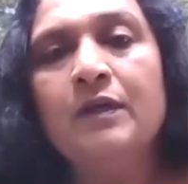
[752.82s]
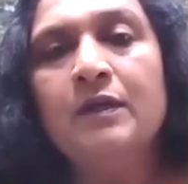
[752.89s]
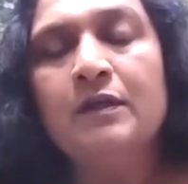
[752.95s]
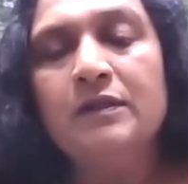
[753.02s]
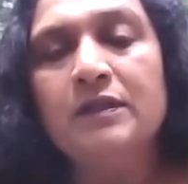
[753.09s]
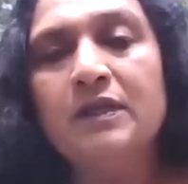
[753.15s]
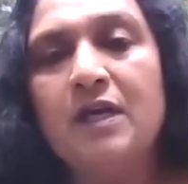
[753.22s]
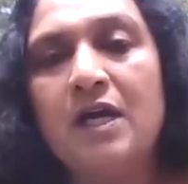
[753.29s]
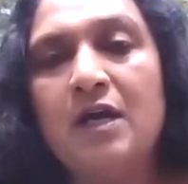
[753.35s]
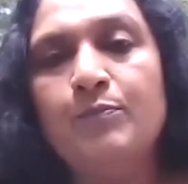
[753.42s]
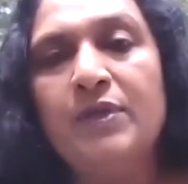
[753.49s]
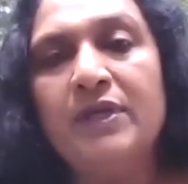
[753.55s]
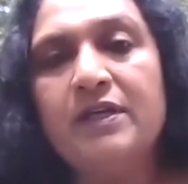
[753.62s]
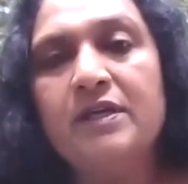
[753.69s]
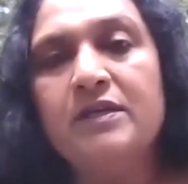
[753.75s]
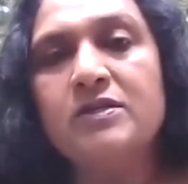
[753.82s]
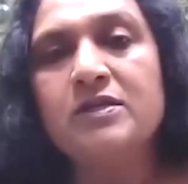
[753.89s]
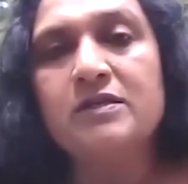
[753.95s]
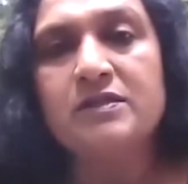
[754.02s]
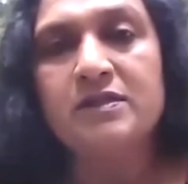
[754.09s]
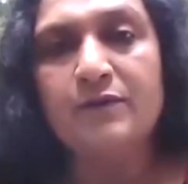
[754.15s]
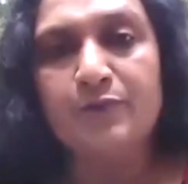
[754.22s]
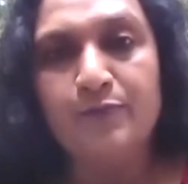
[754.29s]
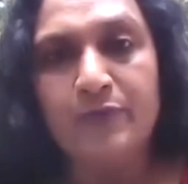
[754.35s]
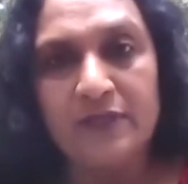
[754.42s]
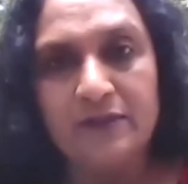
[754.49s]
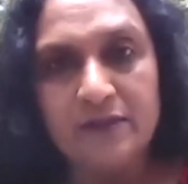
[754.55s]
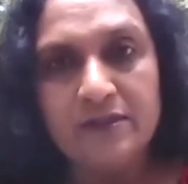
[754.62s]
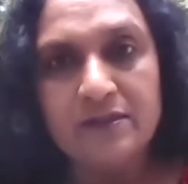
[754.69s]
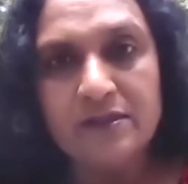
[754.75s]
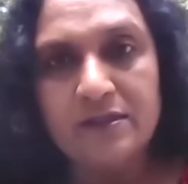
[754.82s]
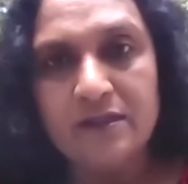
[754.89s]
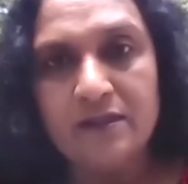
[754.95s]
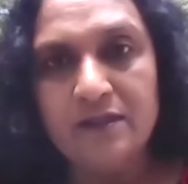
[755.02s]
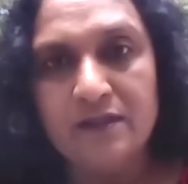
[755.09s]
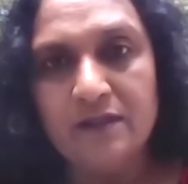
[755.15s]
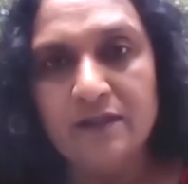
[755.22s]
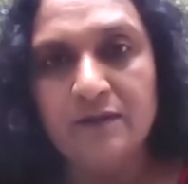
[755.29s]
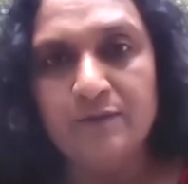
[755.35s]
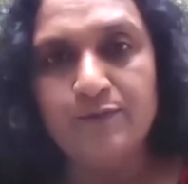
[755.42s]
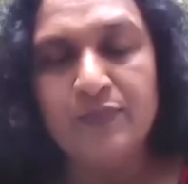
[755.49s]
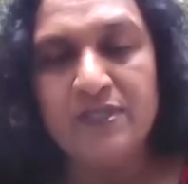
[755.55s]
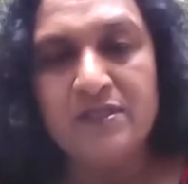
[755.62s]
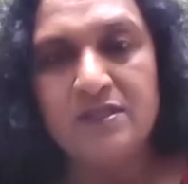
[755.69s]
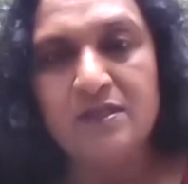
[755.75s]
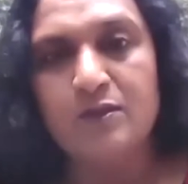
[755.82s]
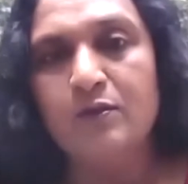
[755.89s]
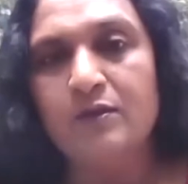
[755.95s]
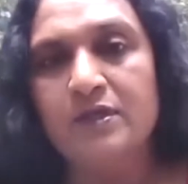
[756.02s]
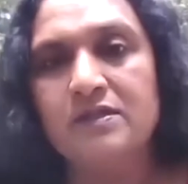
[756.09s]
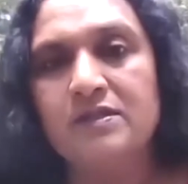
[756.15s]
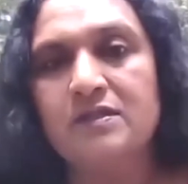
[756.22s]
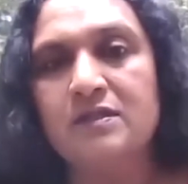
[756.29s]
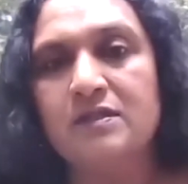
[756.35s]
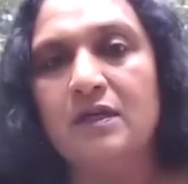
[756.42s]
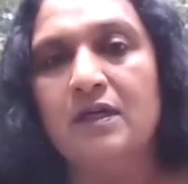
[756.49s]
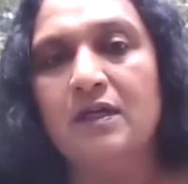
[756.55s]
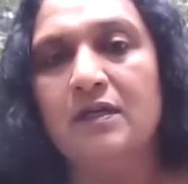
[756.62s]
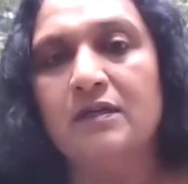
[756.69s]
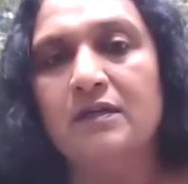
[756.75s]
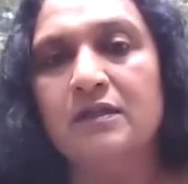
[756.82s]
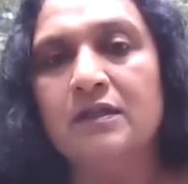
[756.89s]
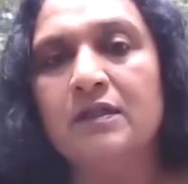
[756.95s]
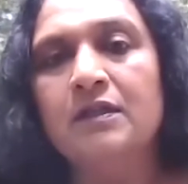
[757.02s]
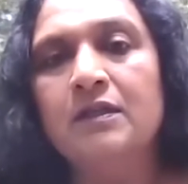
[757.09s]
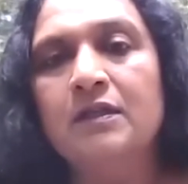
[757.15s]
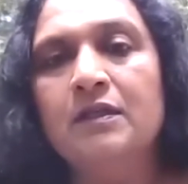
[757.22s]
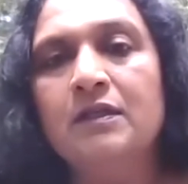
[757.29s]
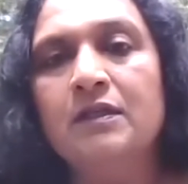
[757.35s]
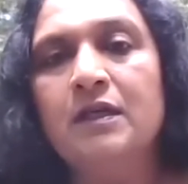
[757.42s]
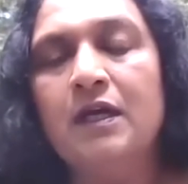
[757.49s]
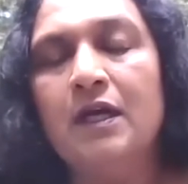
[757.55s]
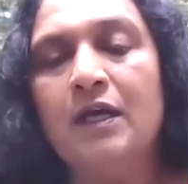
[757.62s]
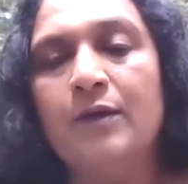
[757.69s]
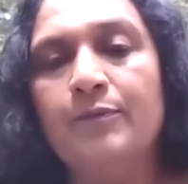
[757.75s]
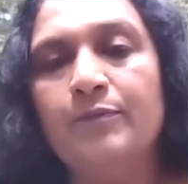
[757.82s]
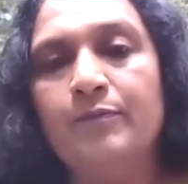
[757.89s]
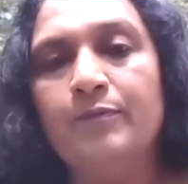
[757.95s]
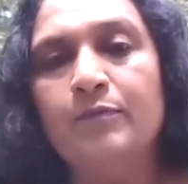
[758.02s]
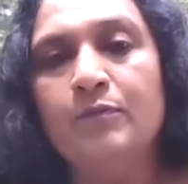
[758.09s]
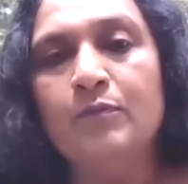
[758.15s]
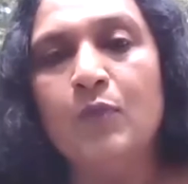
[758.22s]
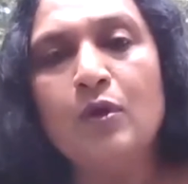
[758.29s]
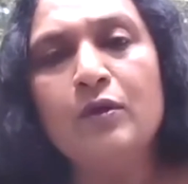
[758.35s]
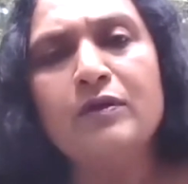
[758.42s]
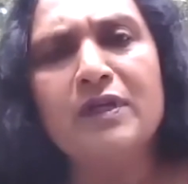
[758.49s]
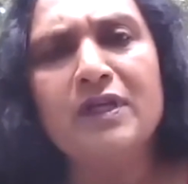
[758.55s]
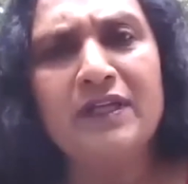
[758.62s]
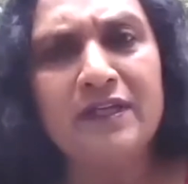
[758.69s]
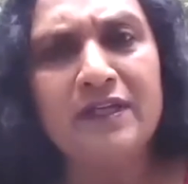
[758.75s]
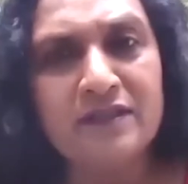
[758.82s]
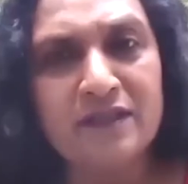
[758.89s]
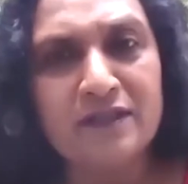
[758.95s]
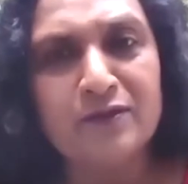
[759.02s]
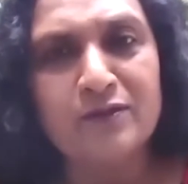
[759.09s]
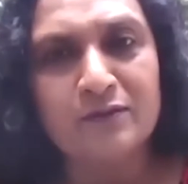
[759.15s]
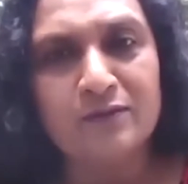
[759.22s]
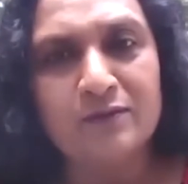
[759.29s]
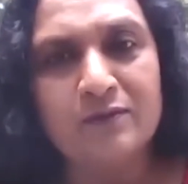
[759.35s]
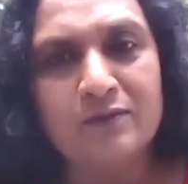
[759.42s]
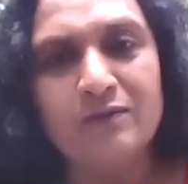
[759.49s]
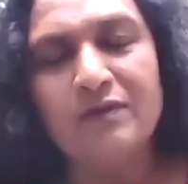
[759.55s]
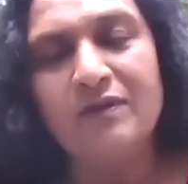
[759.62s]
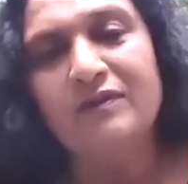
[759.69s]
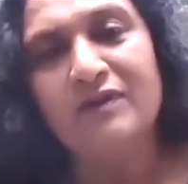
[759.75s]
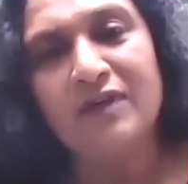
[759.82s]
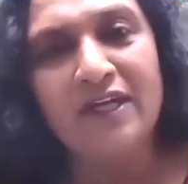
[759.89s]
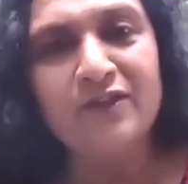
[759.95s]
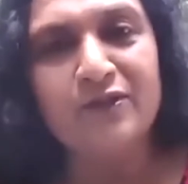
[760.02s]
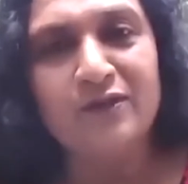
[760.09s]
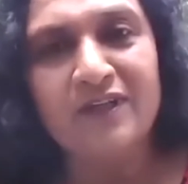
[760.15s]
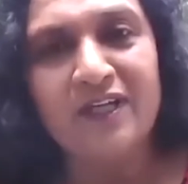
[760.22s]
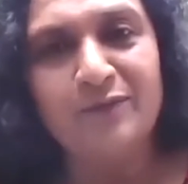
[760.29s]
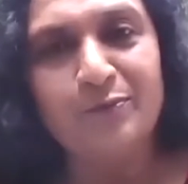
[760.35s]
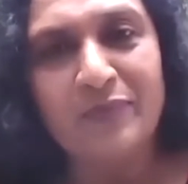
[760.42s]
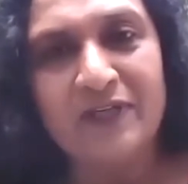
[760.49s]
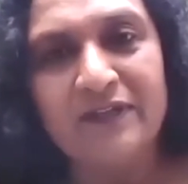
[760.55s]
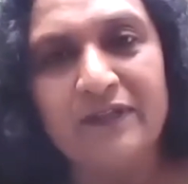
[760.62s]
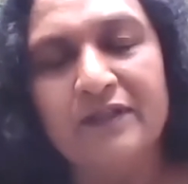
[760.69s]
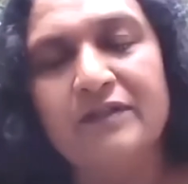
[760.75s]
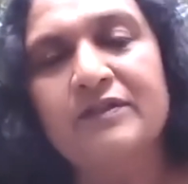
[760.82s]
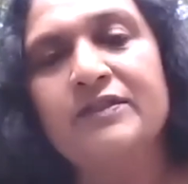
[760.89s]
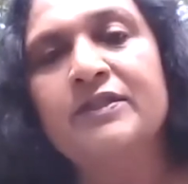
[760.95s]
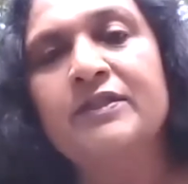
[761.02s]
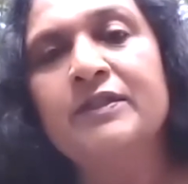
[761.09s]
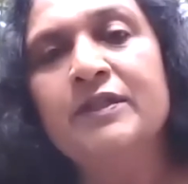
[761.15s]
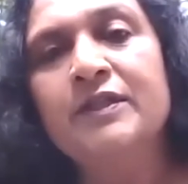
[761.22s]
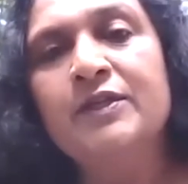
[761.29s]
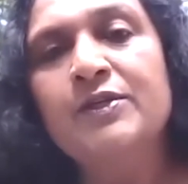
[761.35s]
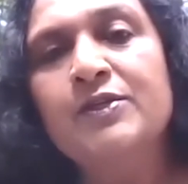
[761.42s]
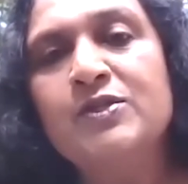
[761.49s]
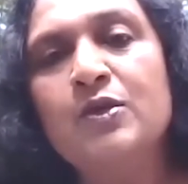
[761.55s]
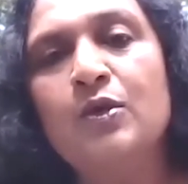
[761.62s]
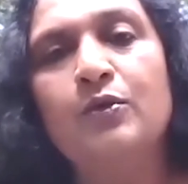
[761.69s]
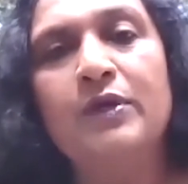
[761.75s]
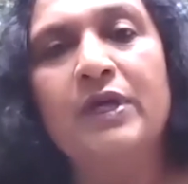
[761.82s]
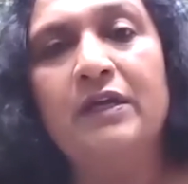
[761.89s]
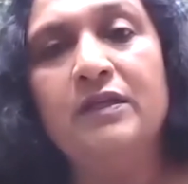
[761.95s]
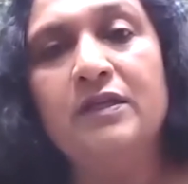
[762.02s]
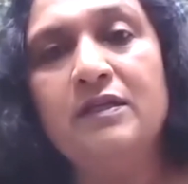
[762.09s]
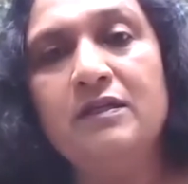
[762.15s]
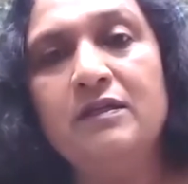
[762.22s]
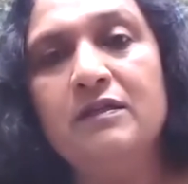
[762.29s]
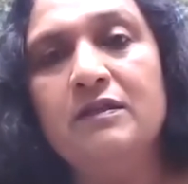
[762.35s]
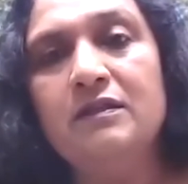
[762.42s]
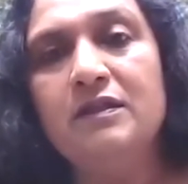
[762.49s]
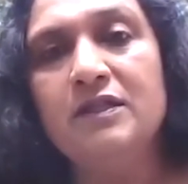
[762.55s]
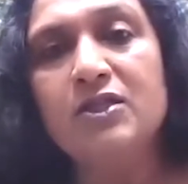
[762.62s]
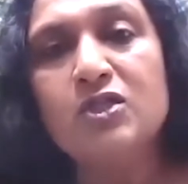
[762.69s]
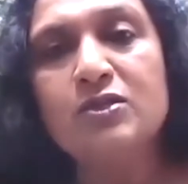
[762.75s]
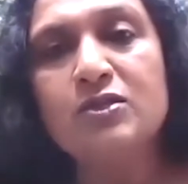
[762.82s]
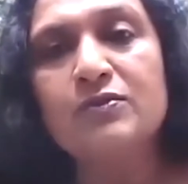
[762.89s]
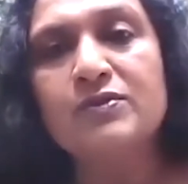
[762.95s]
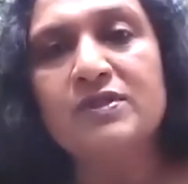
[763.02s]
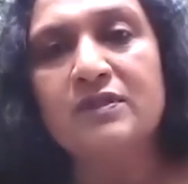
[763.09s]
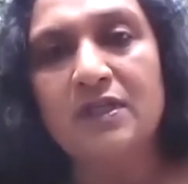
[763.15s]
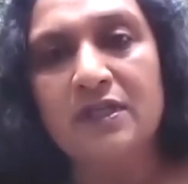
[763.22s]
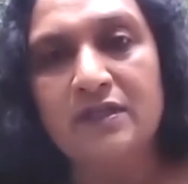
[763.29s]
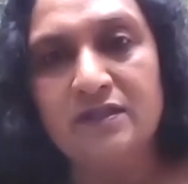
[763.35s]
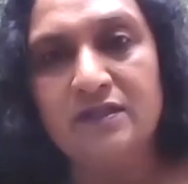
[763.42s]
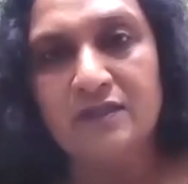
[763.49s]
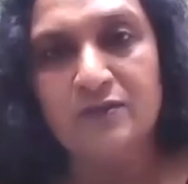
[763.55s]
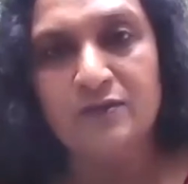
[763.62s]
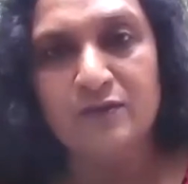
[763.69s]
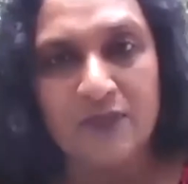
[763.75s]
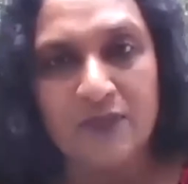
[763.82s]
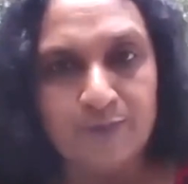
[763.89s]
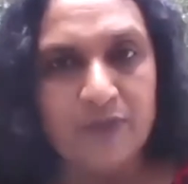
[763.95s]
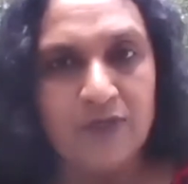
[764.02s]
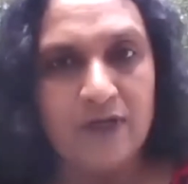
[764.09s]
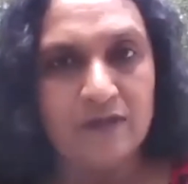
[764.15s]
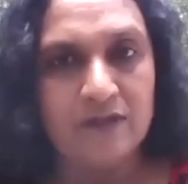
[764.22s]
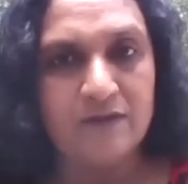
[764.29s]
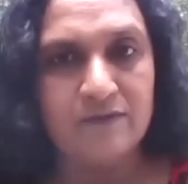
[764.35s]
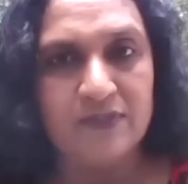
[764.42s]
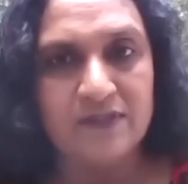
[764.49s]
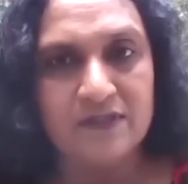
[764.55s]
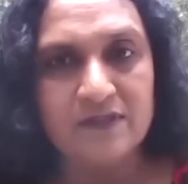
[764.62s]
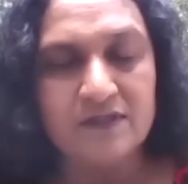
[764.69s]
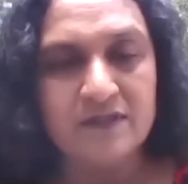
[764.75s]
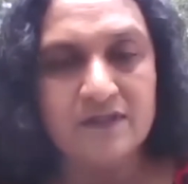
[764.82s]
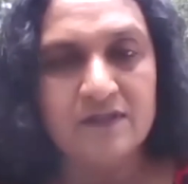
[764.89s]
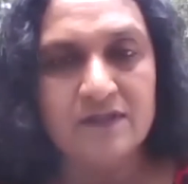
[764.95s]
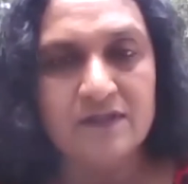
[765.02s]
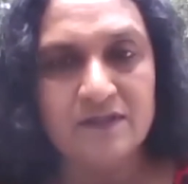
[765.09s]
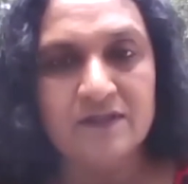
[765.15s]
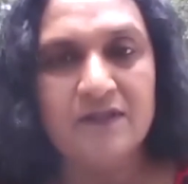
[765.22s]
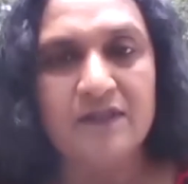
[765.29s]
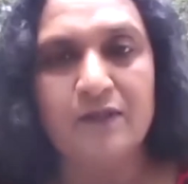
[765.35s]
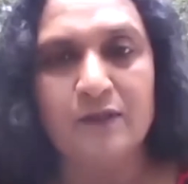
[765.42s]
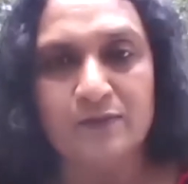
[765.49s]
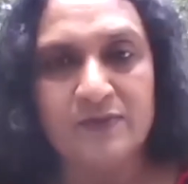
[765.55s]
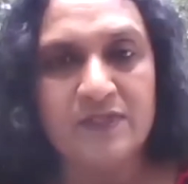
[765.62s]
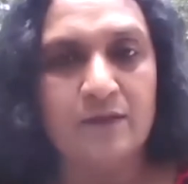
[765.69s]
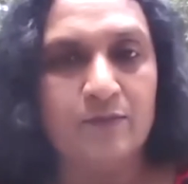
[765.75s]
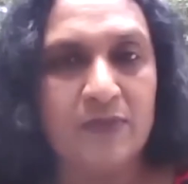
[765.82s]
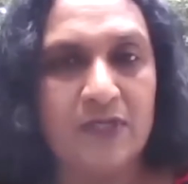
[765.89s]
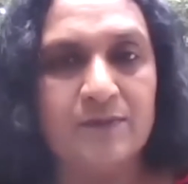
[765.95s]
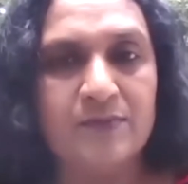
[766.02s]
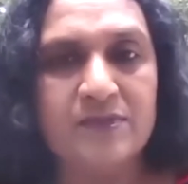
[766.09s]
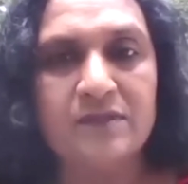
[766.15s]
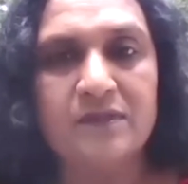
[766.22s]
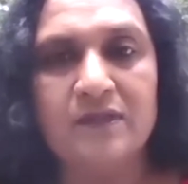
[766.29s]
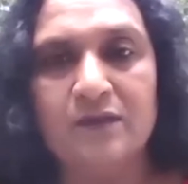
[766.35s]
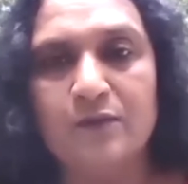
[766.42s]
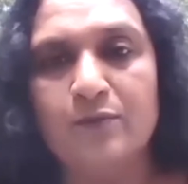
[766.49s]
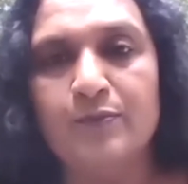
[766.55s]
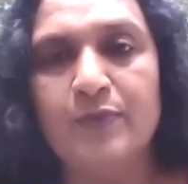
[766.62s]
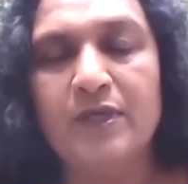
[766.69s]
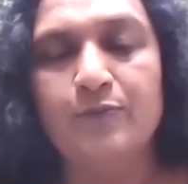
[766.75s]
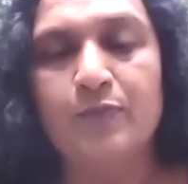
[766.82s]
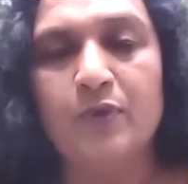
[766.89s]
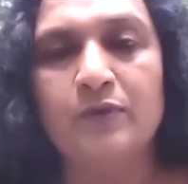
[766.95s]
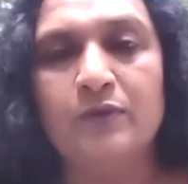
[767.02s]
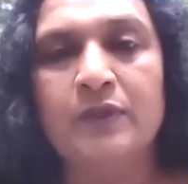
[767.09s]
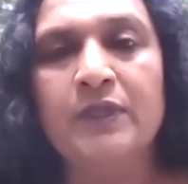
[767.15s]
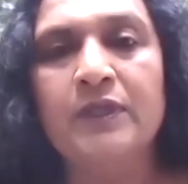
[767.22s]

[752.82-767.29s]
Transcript: the complications of pregnancy in pcos are um, more related to trying to get pregnant so any issues related to reproductive assistance. You know, sometimes, you know, people